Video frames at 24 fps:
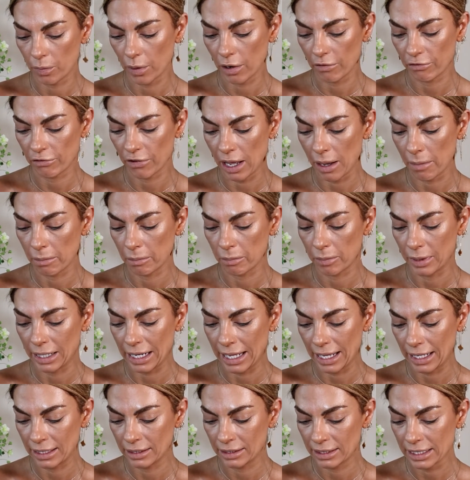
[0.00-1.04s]
Buff and
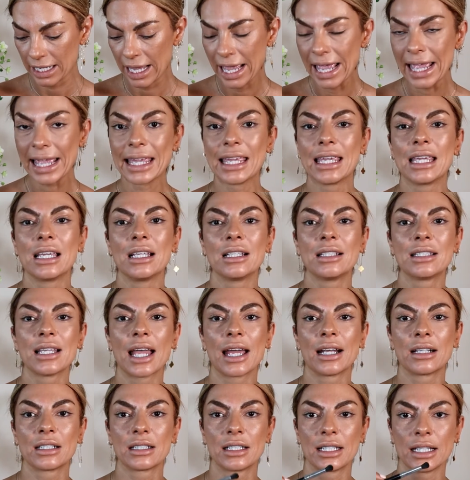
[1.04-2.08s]
Blend
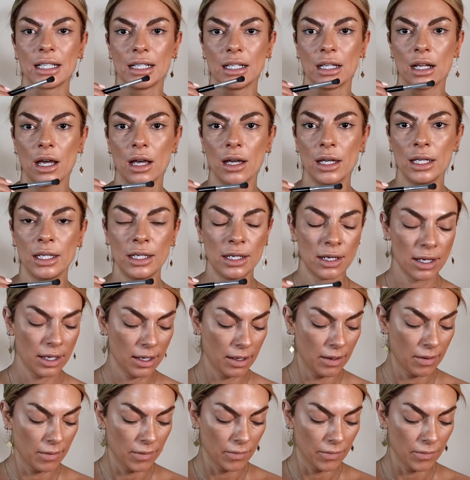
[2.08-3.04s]
E39.